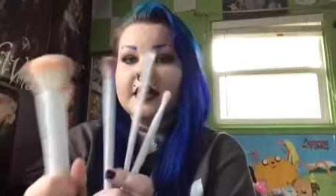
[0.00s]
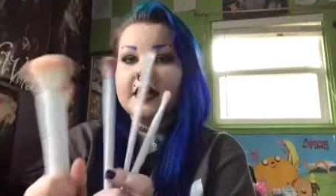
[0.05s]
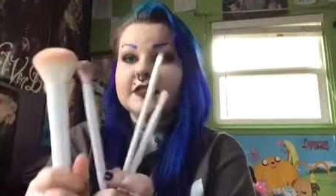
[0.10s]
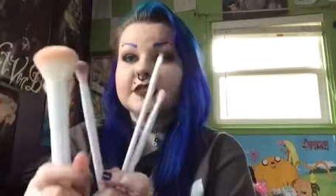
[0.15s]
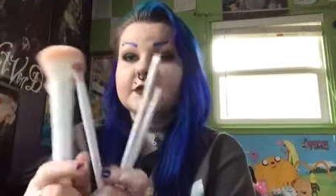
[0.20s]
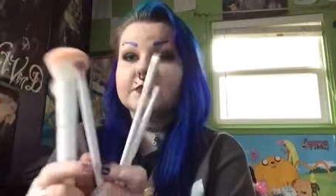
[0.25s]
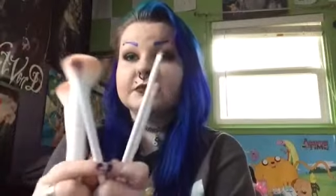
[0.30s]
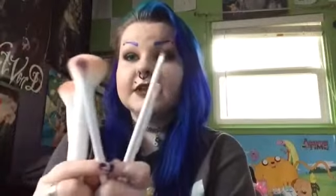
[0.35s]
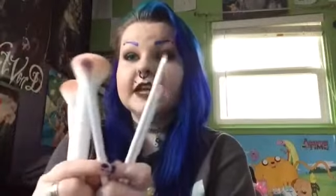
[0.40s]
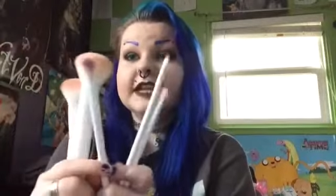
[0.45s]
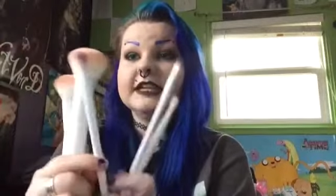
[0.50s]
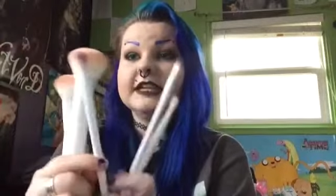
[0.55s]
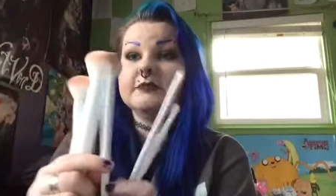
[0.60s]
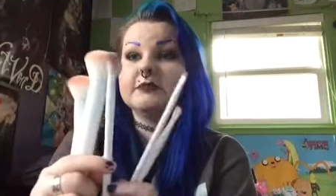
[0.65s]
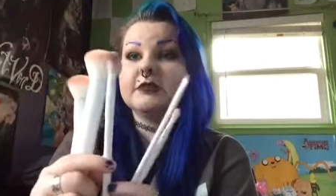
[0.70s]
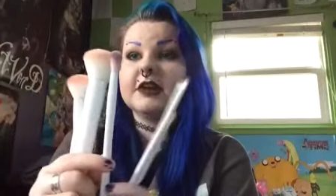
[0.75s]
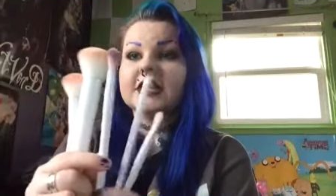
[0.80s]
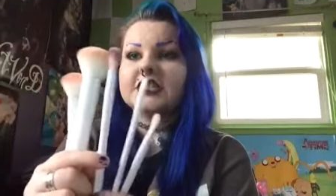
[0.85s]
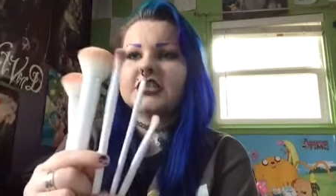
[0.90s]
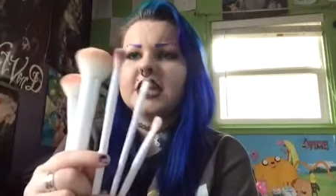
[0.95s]
The blending
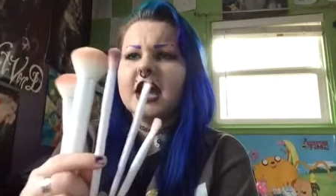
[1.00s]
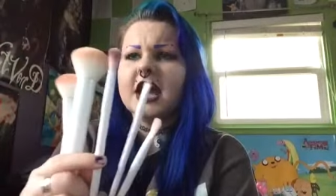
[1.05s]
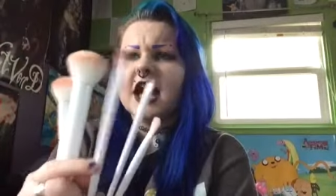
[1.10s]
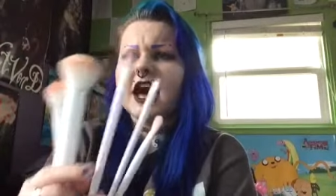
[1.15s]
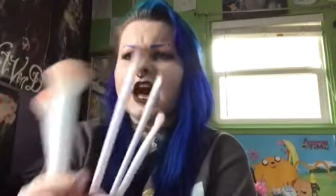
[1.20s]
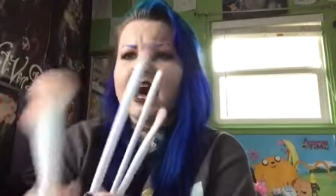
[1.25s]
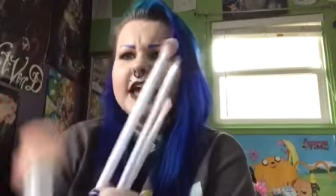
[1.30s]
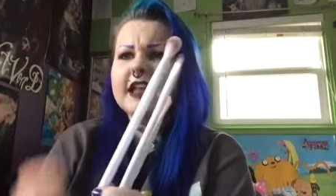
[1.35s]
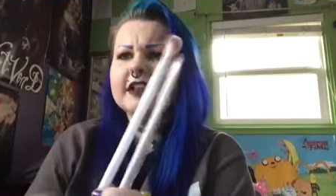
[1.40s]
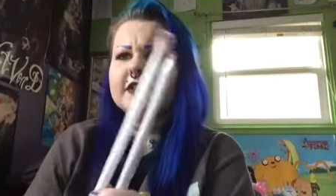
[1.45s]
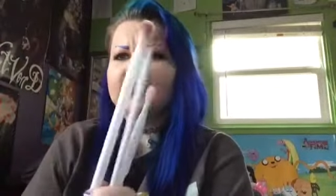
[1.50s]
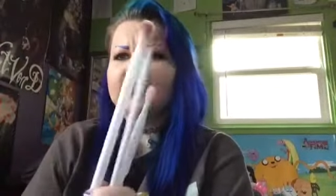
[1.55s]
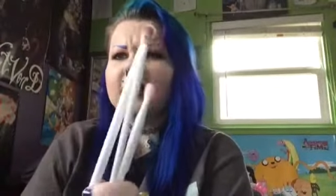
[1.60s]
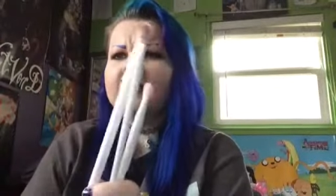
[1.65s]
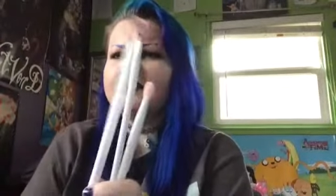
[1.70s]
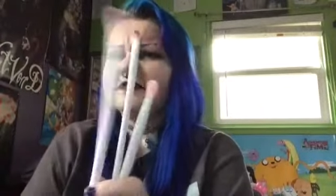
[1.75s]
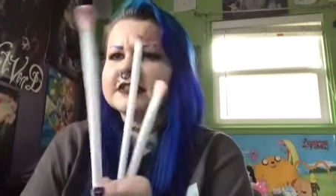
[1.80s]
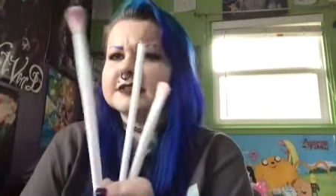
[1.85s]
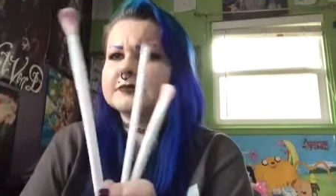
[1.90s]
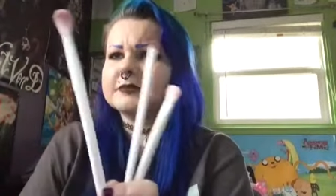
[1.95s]
brush. I
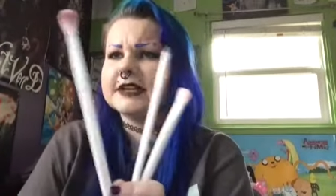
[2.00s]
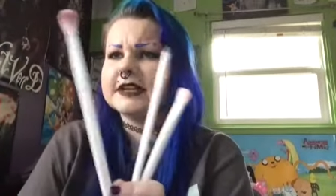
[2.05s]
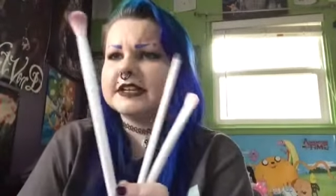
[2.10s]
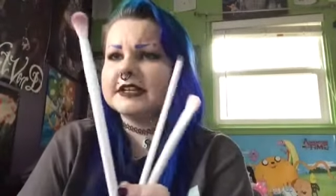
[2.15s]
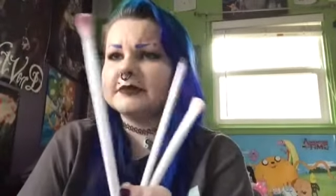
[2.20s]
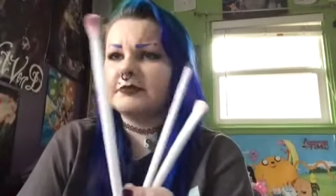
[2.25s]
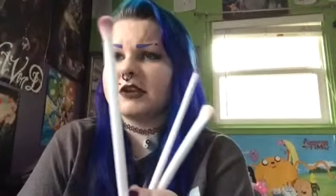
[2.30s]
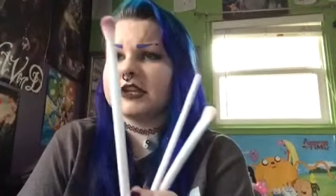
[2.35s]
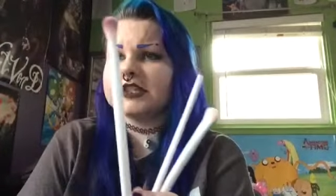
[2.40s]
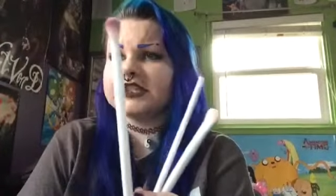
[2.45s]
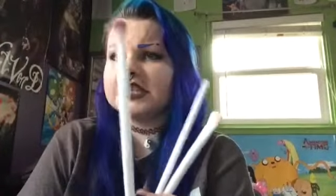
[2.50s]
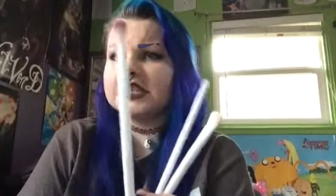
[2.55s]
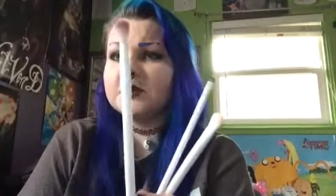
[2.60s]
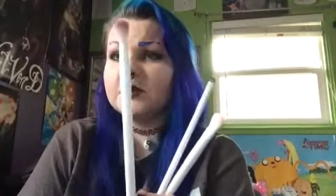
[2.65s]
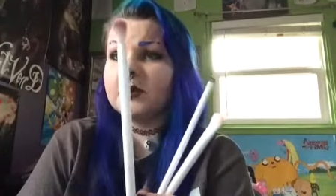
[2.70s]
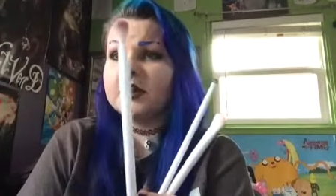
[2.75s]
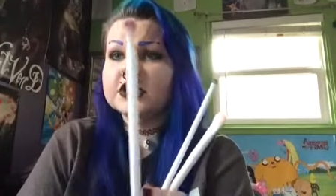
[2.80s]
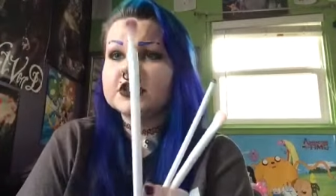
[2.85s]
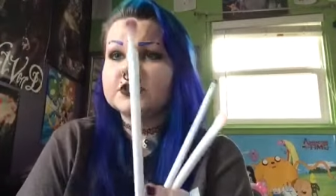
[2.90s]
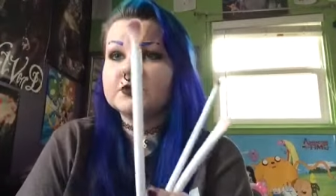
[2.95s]
love this blending brush. It
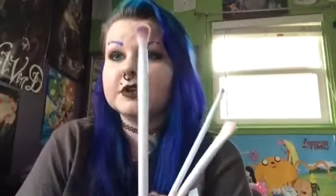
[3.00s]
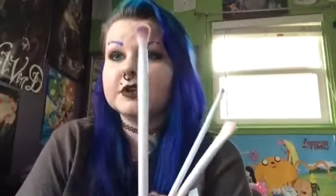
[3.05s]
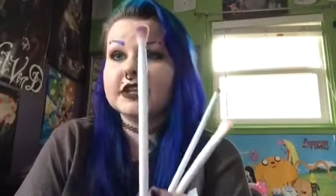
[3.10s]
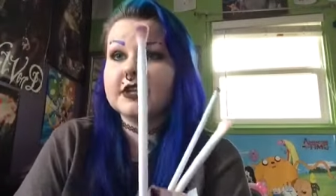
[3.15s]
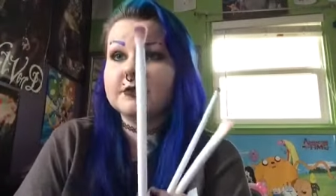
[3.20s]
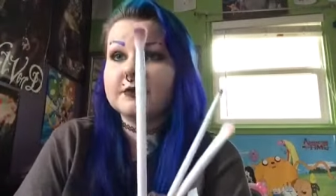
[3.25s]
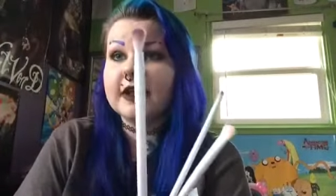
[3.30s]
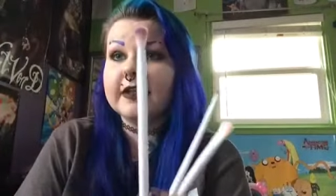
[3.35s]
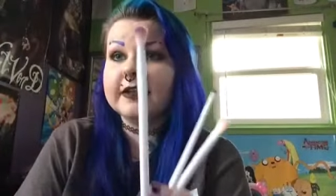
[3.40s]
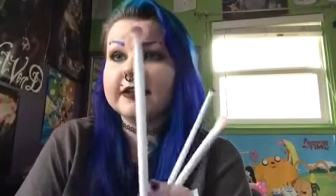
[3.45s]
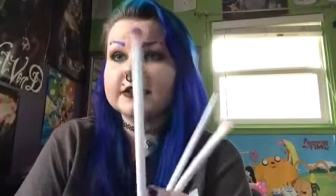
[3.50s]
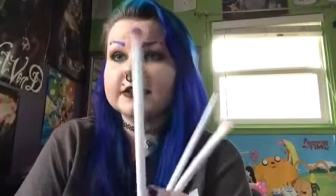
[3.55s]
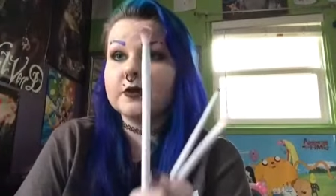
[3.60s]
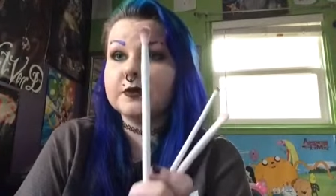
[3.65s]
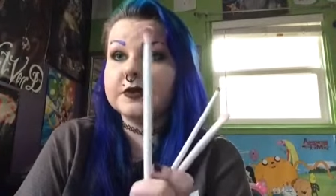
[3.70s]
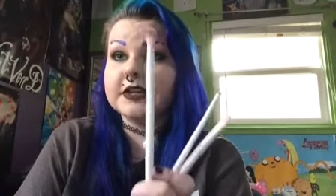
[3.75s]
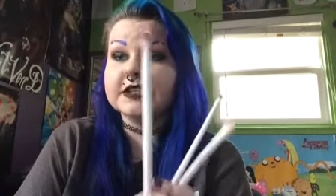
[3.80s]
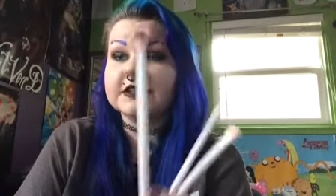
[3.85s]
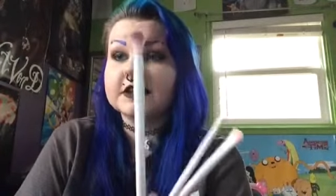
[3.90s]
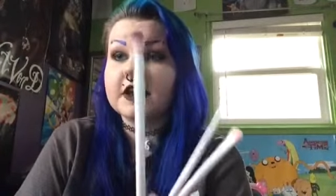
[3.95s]
works really well. It's
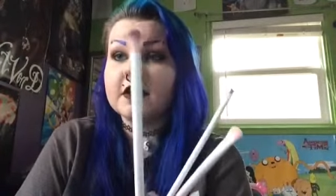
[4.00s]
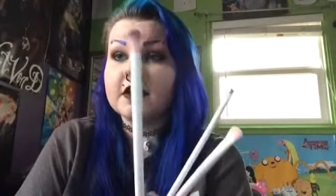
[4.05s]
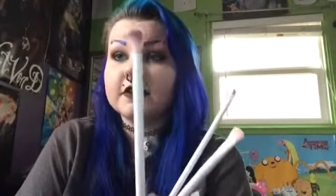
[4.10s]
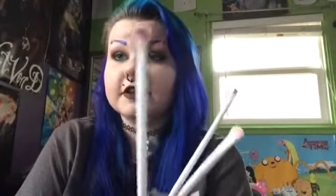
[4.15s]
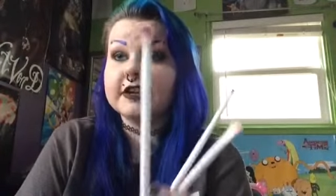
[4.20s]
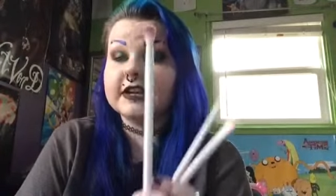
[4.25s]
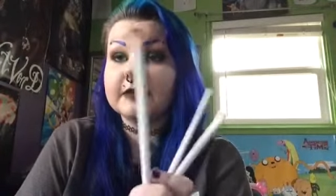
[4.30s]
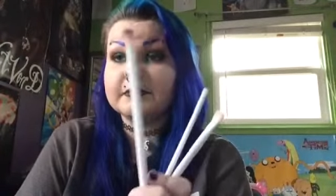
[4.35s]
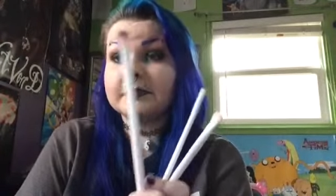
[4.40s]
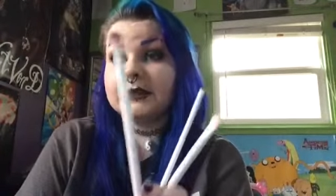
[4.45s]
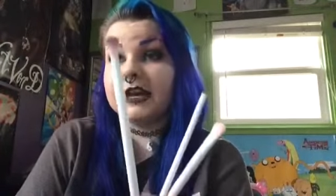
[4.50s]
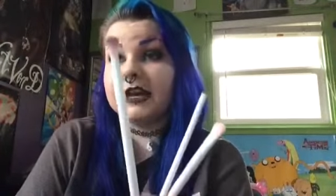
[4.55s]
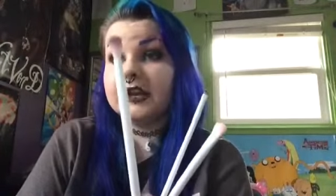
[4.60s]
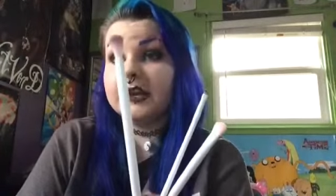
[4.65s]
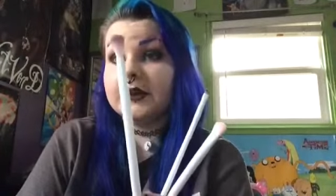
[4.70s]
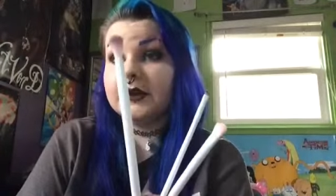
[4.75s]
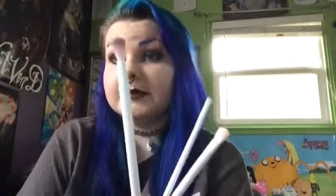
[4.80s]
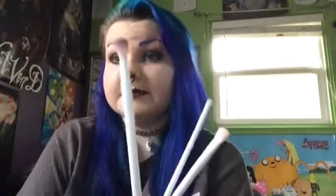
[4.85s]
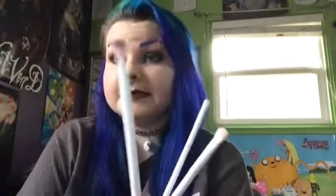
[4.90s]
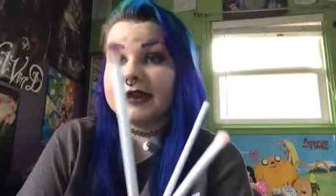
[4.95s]
only $1, and I plan on
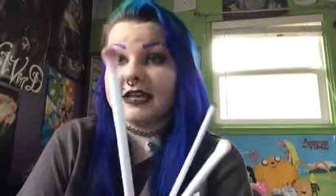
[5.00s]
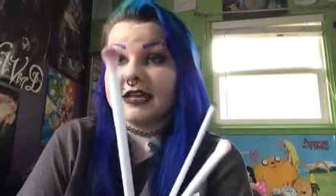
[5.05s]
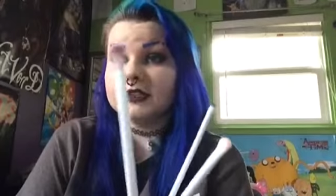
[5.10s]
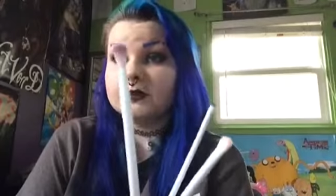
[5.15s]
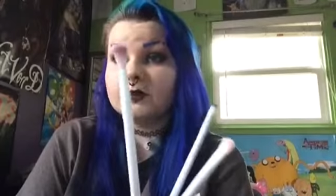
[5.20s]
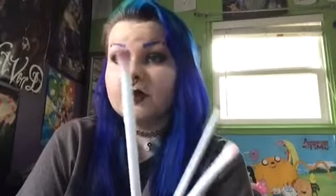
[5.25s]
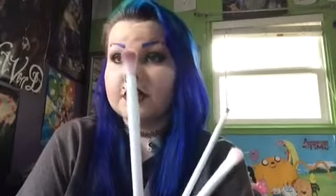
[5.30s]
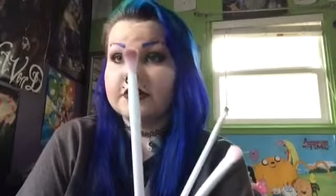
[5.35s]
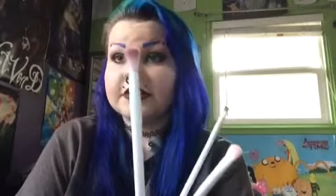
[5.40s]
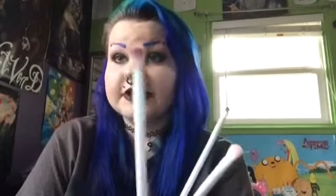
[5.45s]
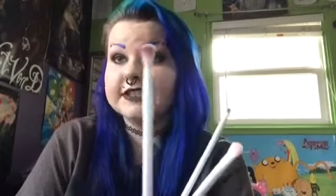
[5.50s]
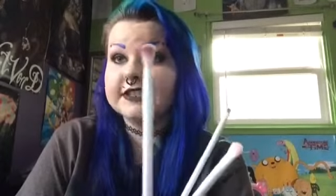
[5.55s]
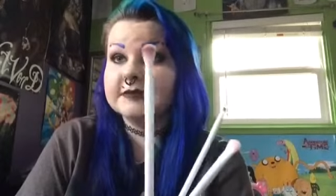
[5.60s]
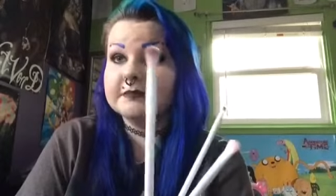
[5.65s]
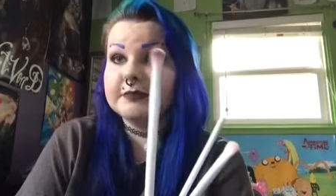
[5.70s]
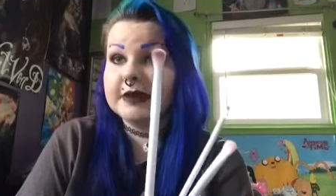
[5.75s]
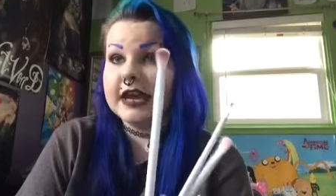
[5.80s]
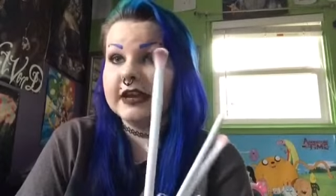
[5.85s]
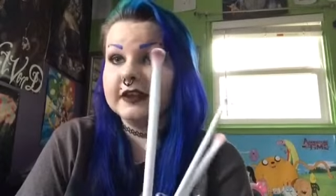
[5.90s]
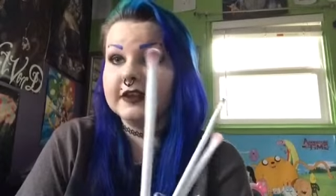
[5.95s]
going back to Walgreens and
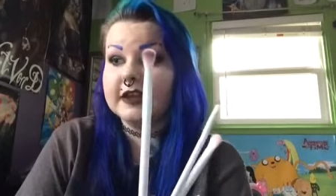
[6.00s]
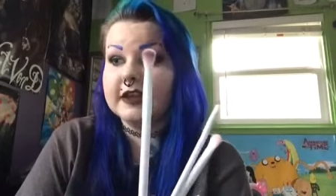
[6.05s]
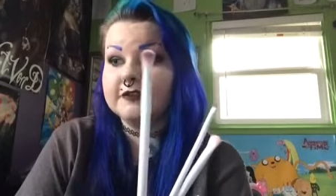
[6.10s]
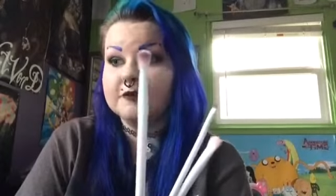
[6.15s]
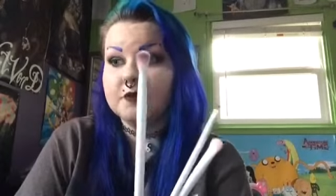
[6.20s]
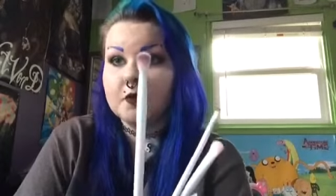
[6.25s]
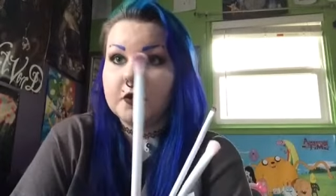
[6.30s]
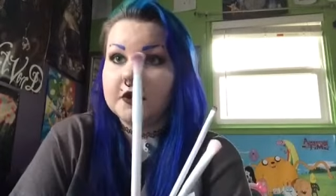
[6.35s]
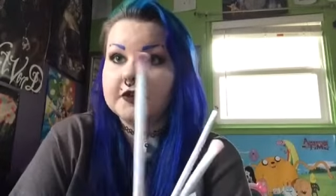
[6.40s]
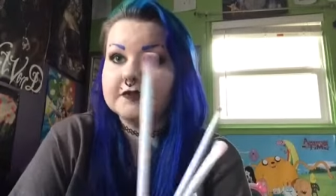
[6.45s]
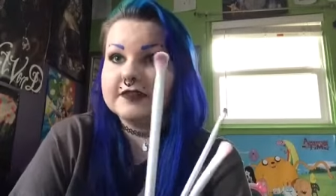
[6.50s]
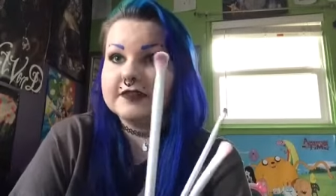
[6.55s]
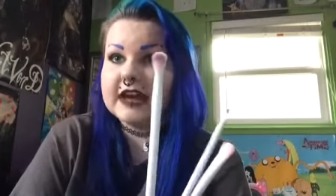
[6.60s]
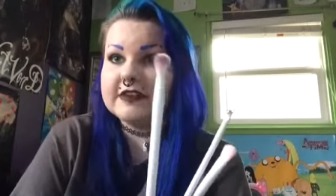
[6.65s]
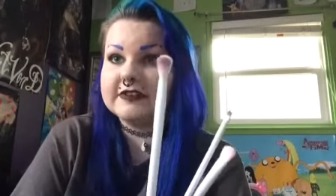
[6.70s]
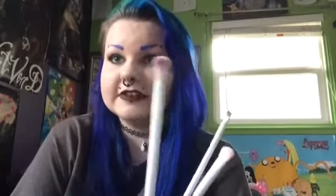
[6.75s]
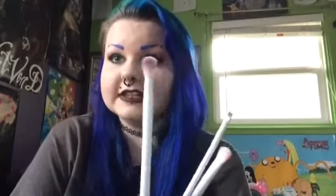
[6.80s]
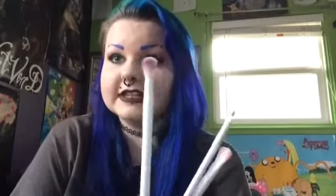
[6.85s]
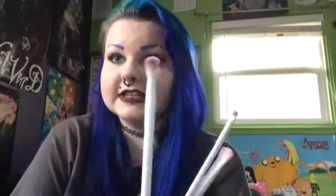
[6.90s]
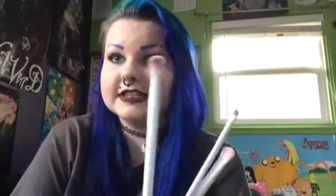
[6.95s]
buying like 4 or 5
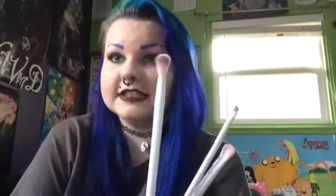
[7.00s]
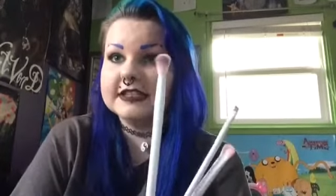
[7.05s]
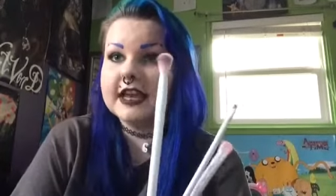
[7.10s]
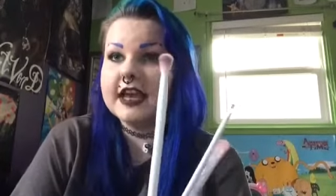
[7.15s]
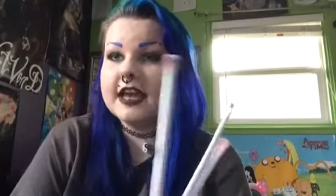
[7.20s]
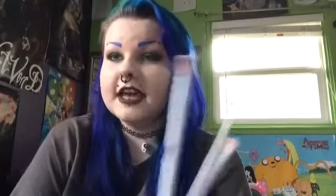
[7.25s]
of these